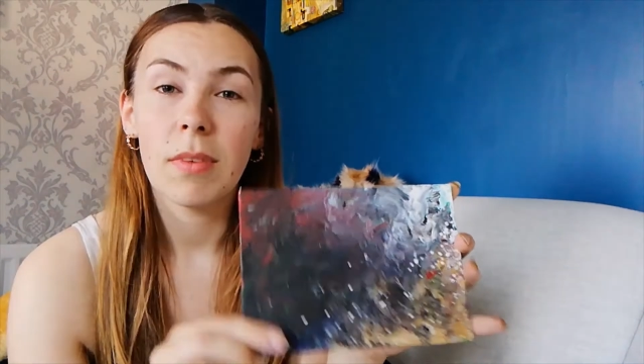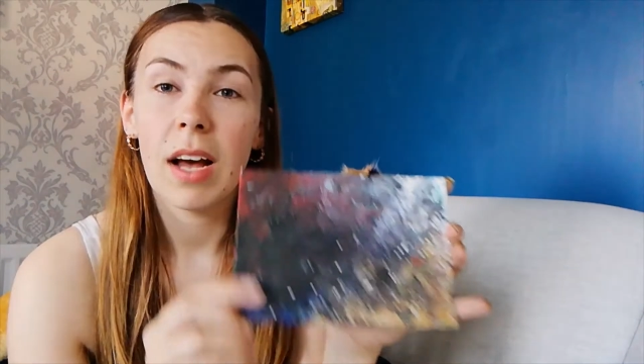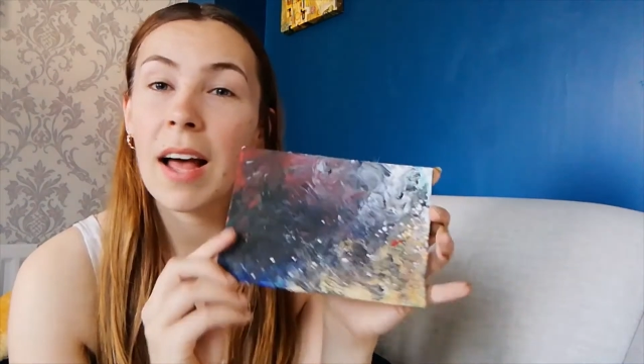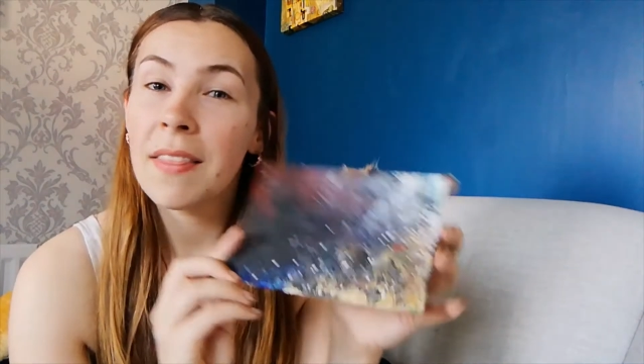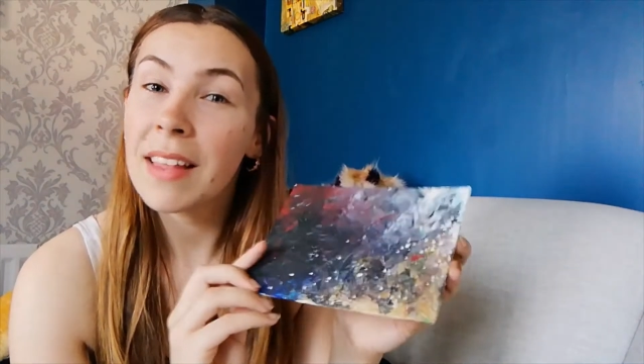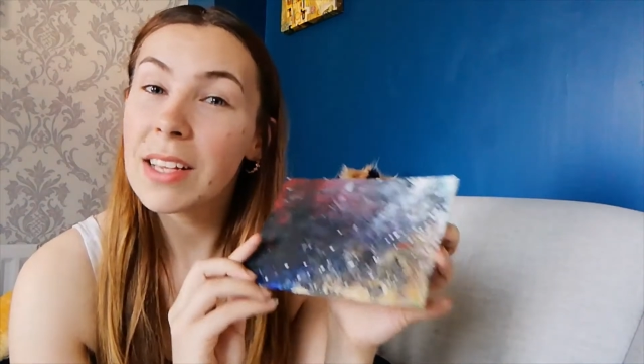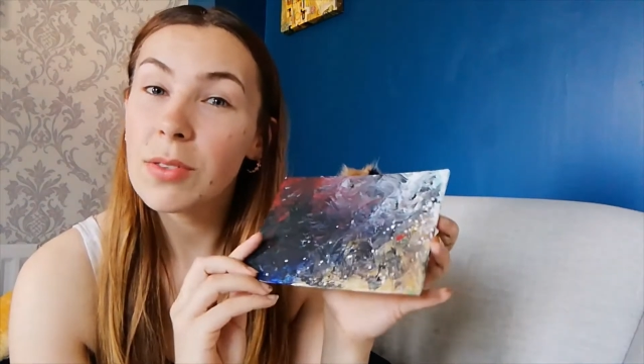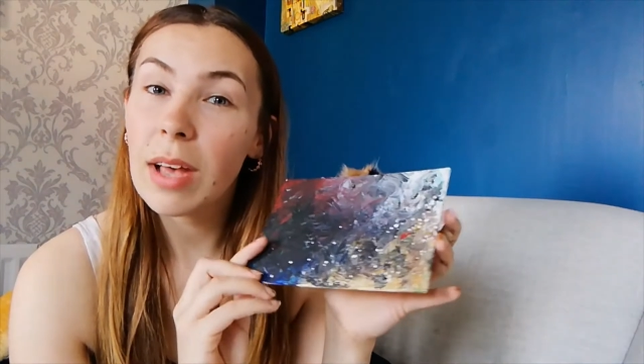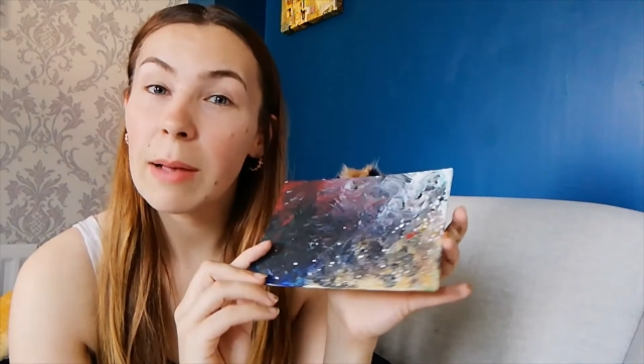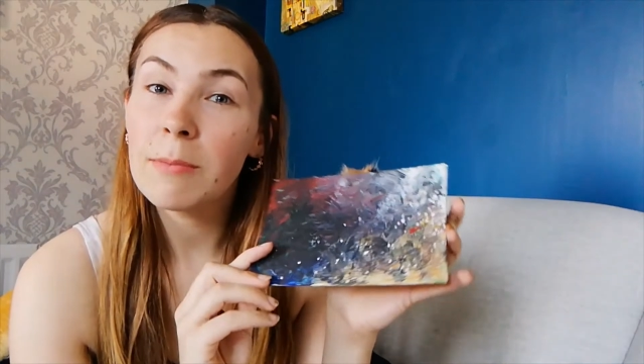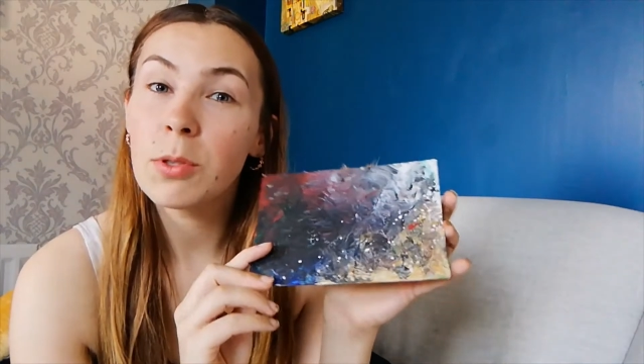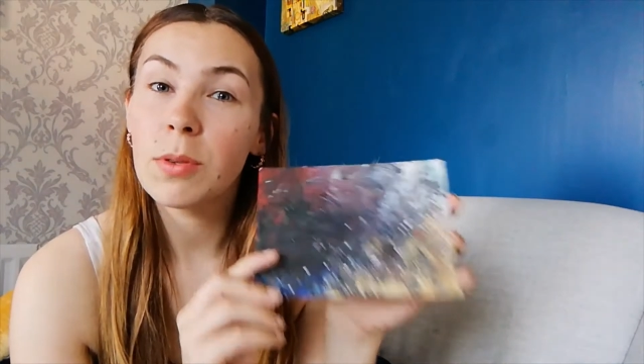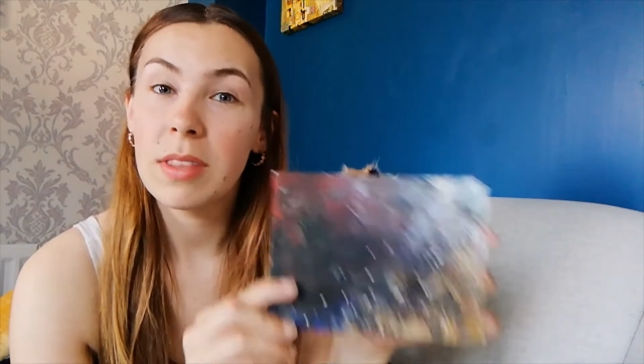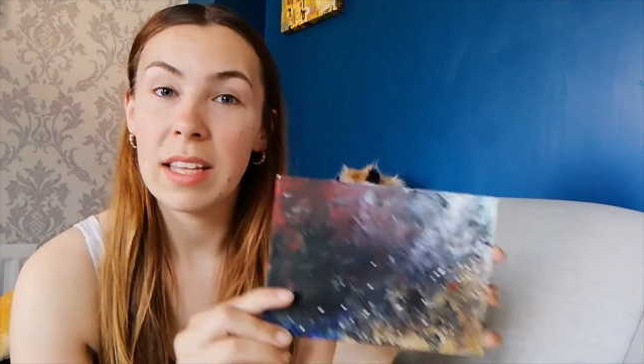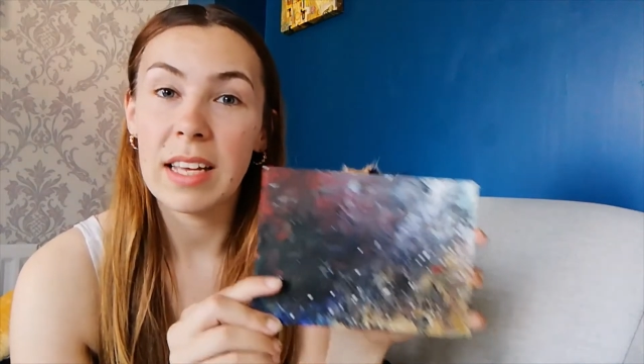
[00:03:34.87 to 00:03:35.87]
And that's what
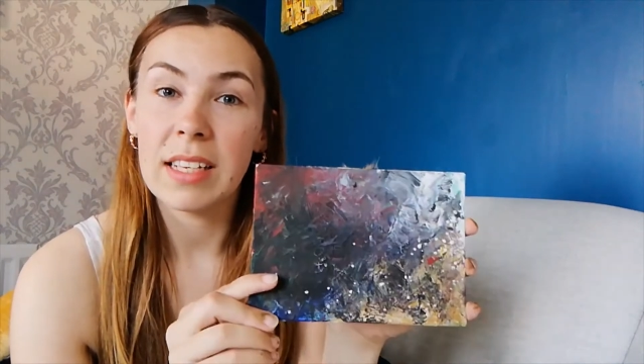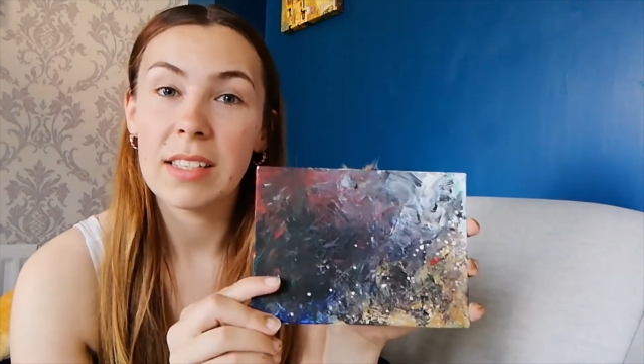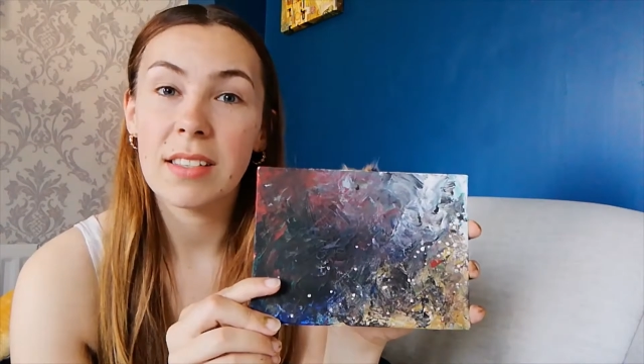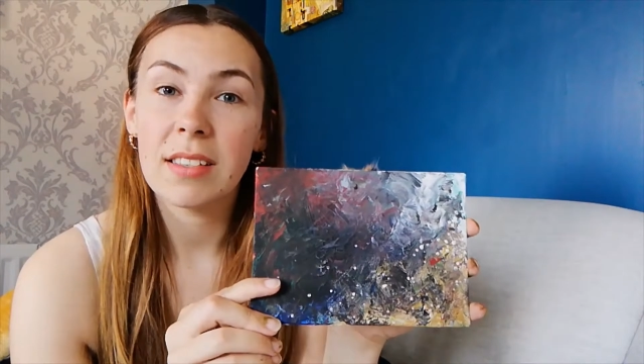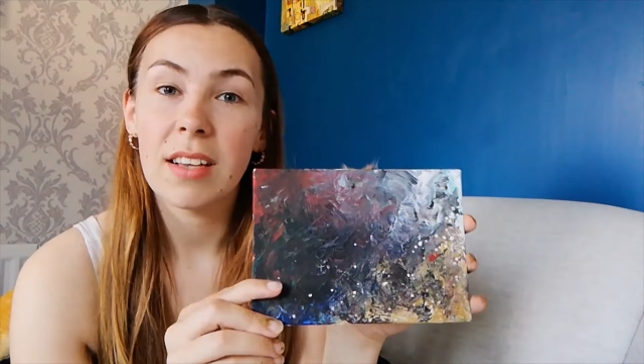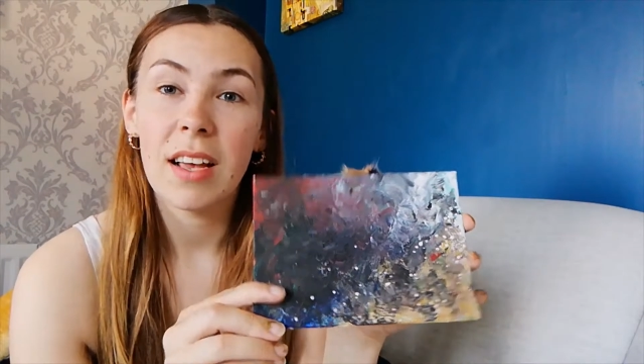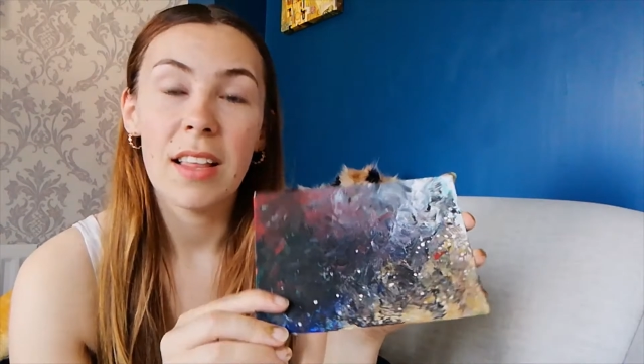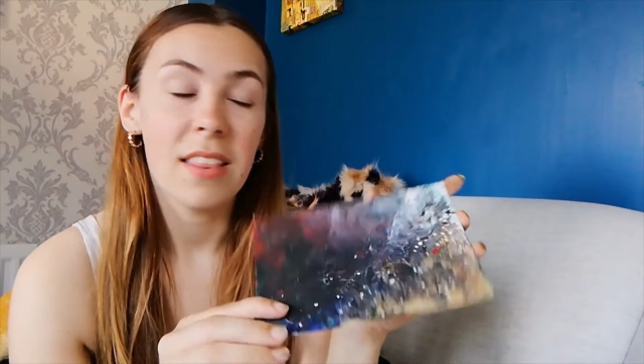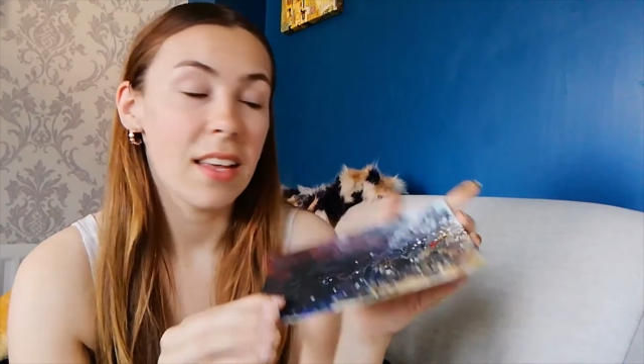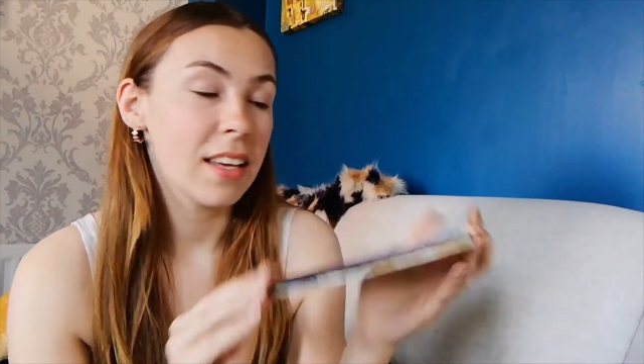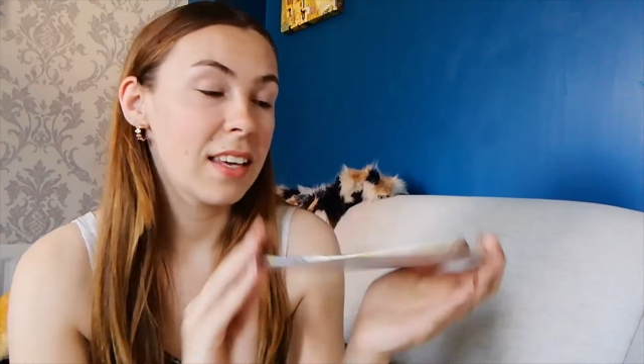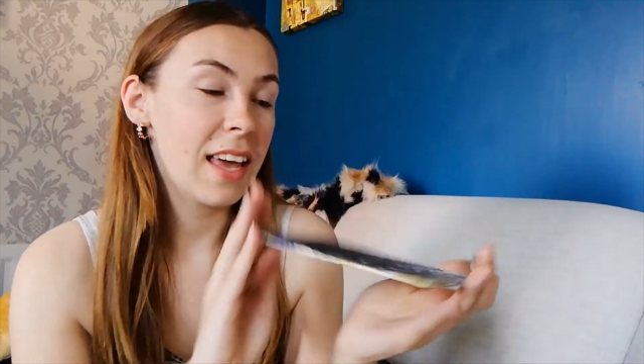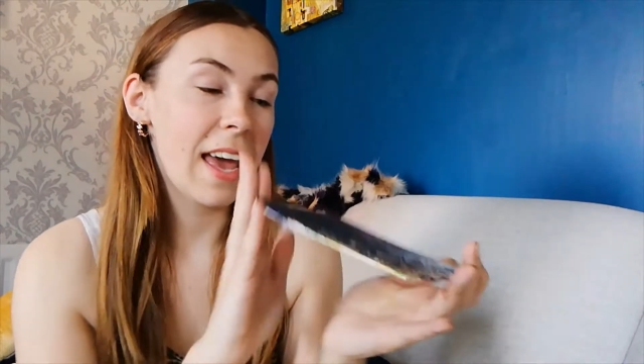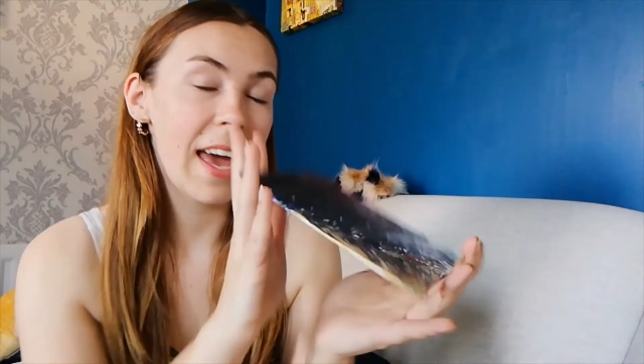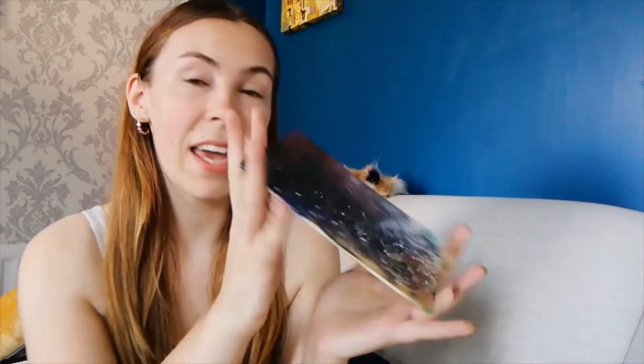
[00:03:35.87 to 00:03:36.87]
happens with this. The
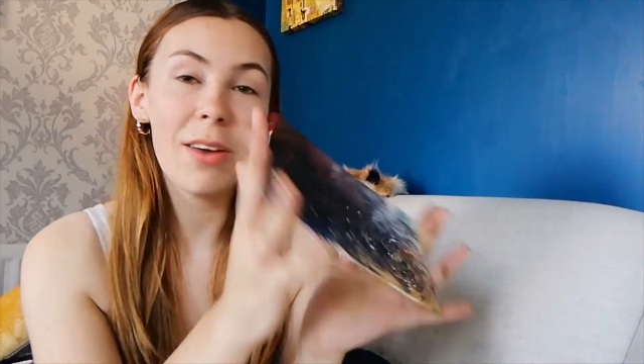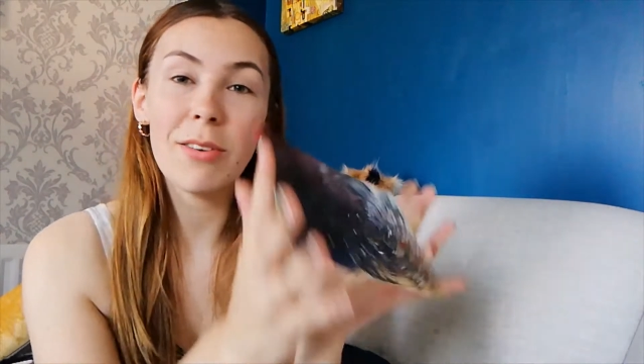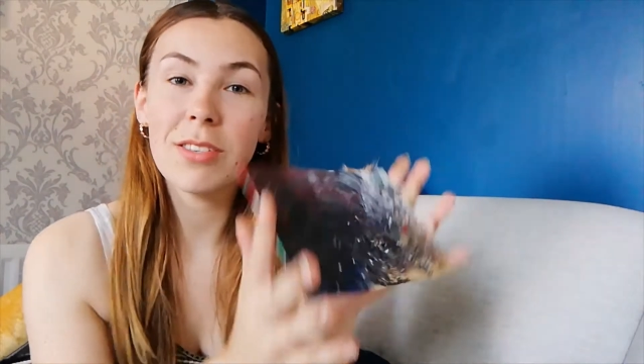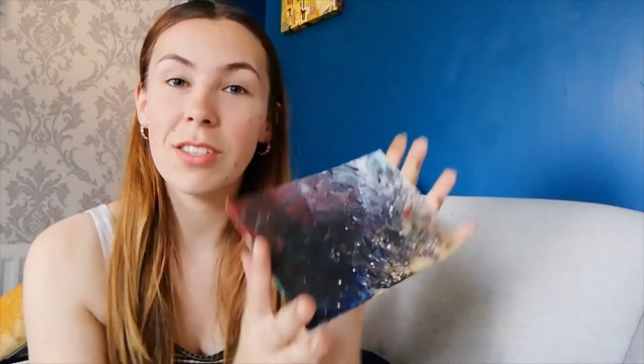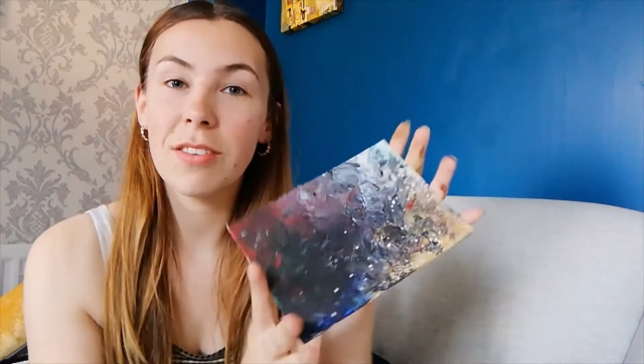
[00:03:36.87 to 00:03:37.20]
chaos